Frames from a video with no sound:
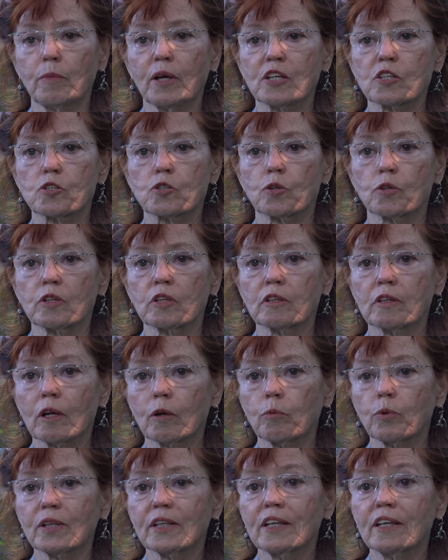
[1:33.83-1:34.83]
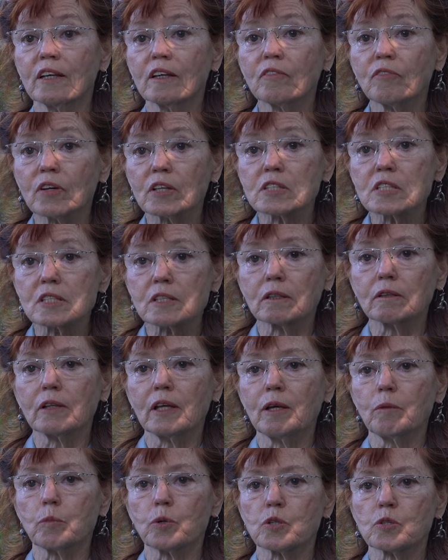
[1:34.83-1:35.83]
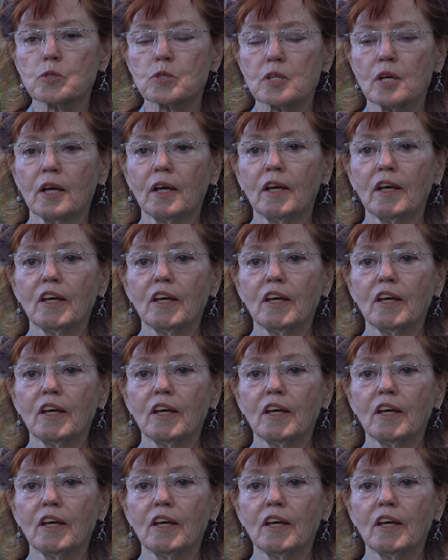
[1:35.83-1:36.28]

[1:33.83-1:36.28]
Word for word: make sure that they would give us the lemurs